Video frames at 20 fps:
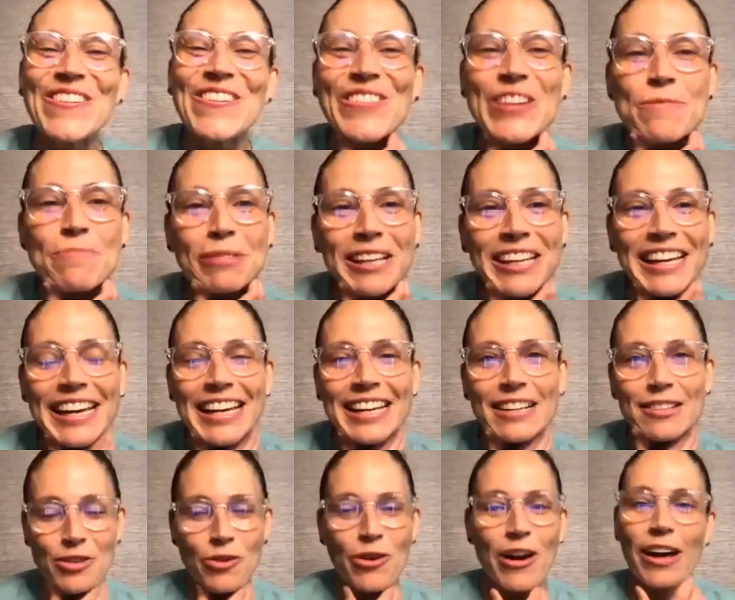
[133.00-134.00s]
we played.
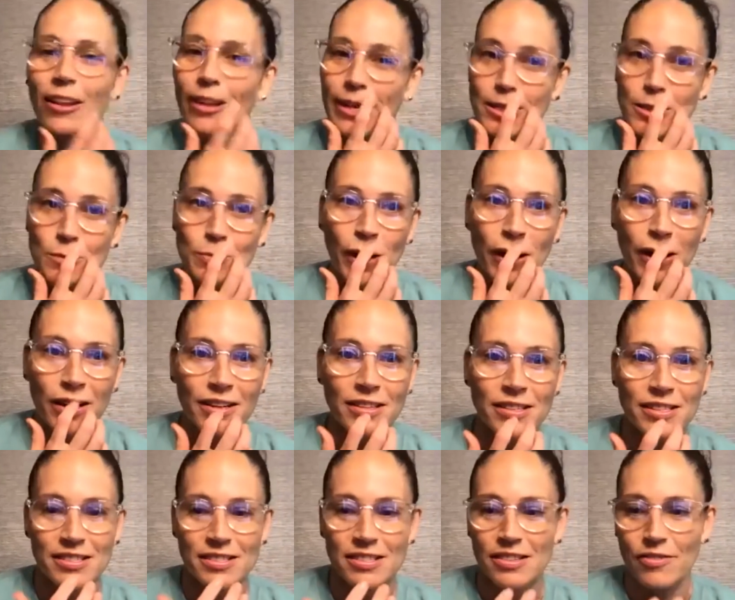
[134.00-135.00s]
So LA
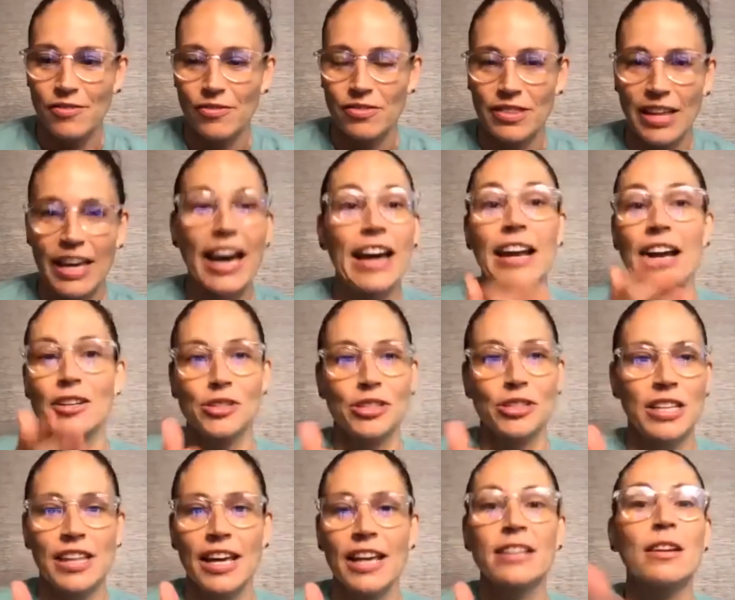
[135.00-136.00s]
Sparks. They
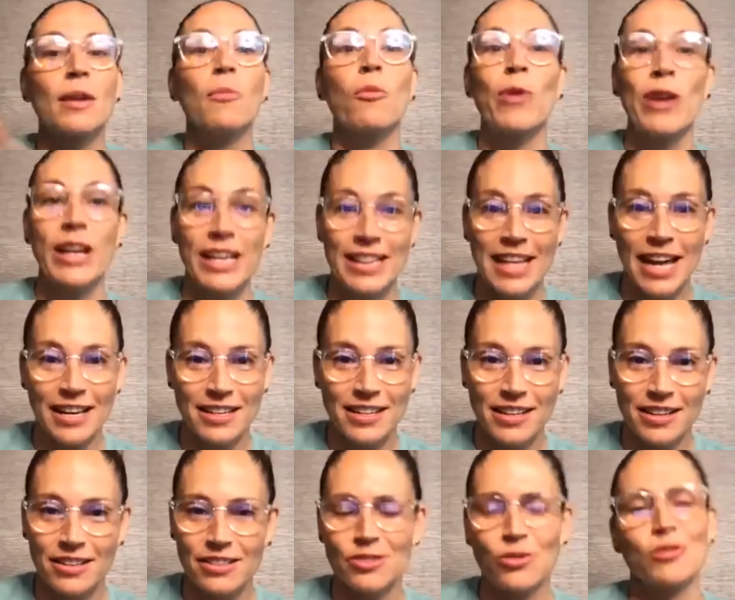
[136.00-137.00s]
they ended up winning that year.
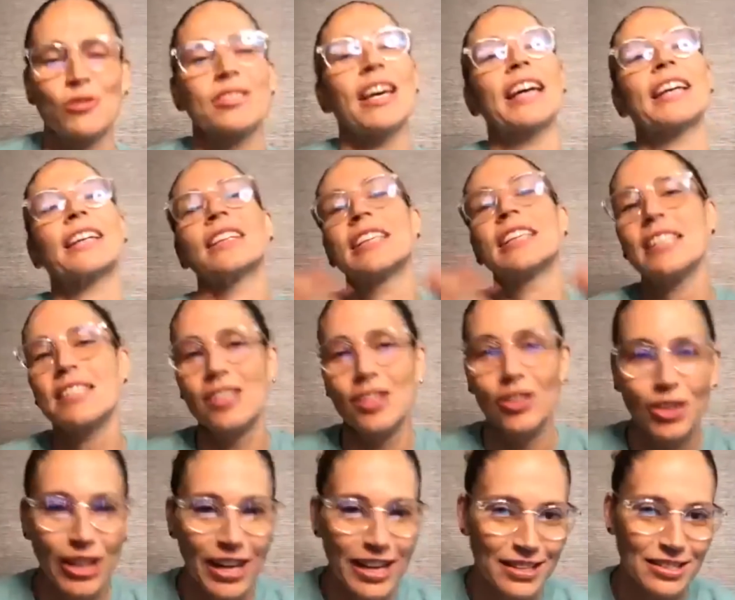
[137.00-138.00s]
So it's like Lisa
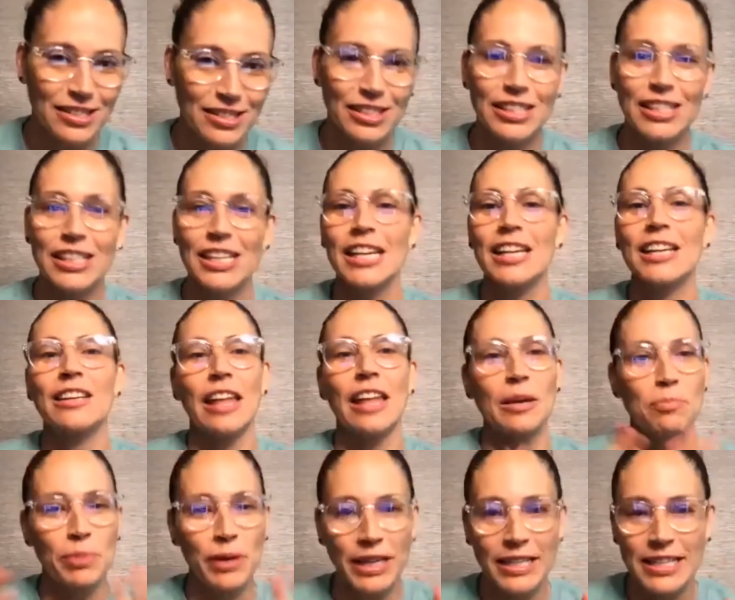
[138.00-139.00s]
Leslie, like
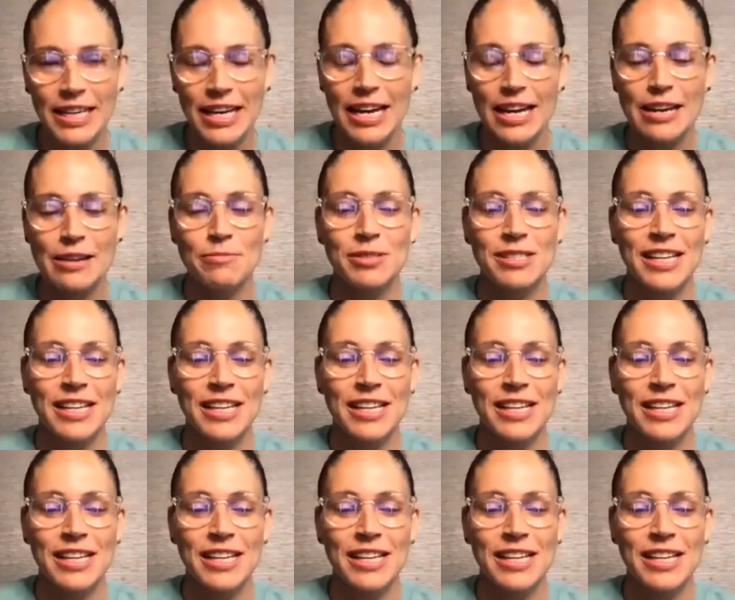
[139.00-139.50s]
big names.